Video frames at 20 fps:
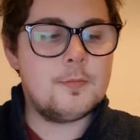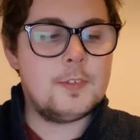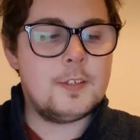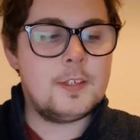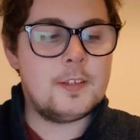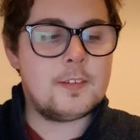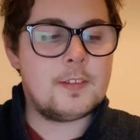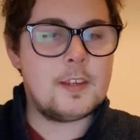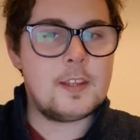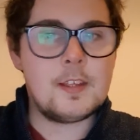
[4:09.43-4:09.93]

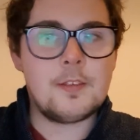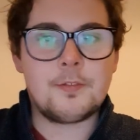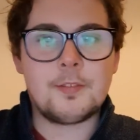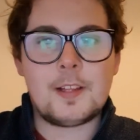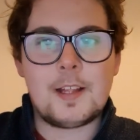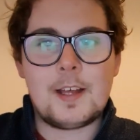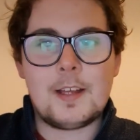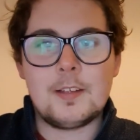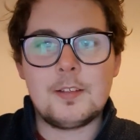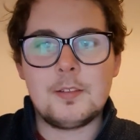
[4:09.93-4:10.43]
it's an E
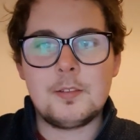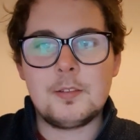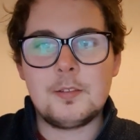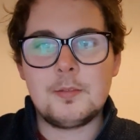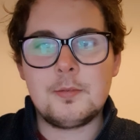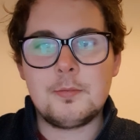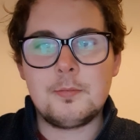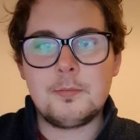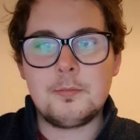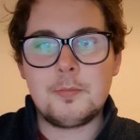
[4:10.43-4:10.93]
flat
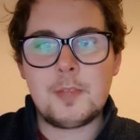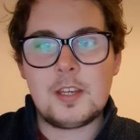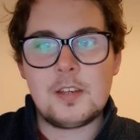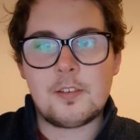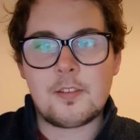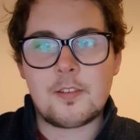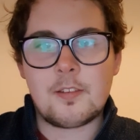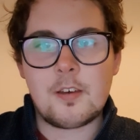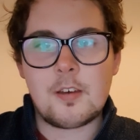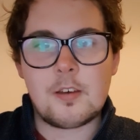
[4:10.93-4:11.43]

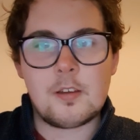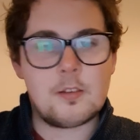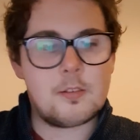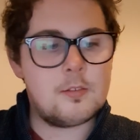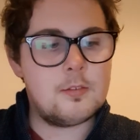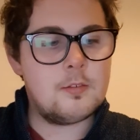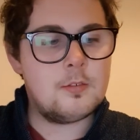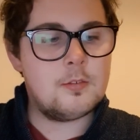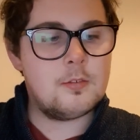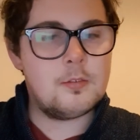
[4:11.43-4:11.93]
major third
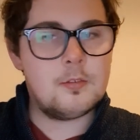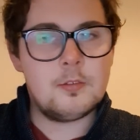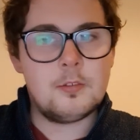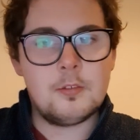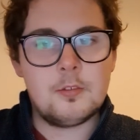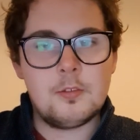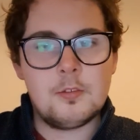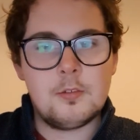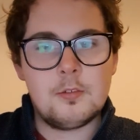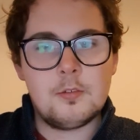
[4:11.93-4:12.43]

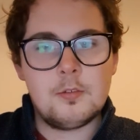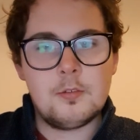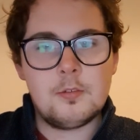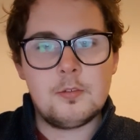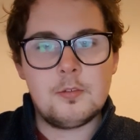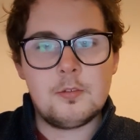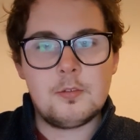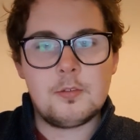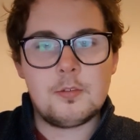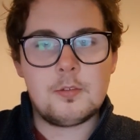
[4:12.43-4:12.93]

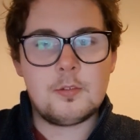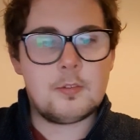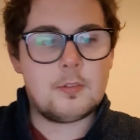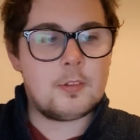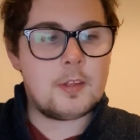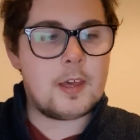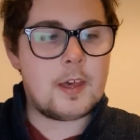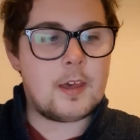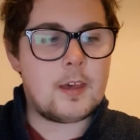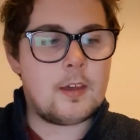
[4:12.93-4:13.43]

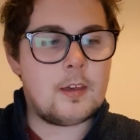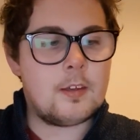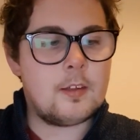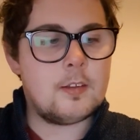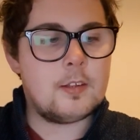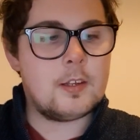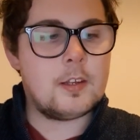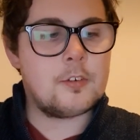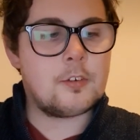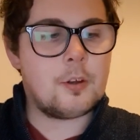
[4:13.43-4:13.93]
there, and
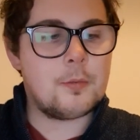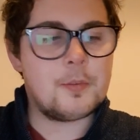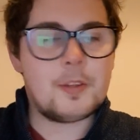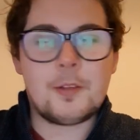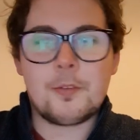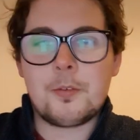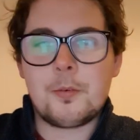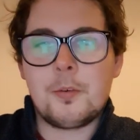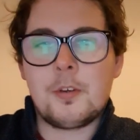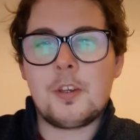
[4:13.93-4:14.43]
then it drops
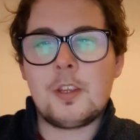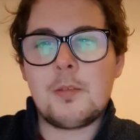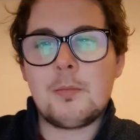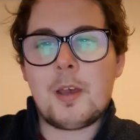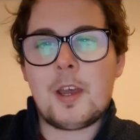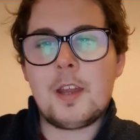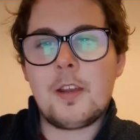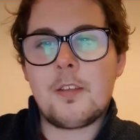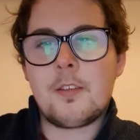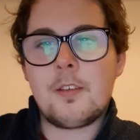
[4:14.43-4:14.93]
down to a D
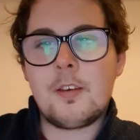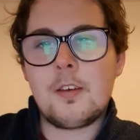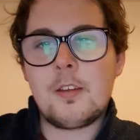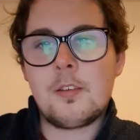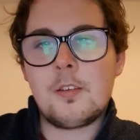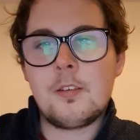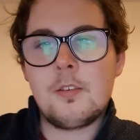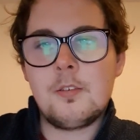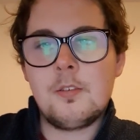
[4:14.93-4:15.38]
minor third.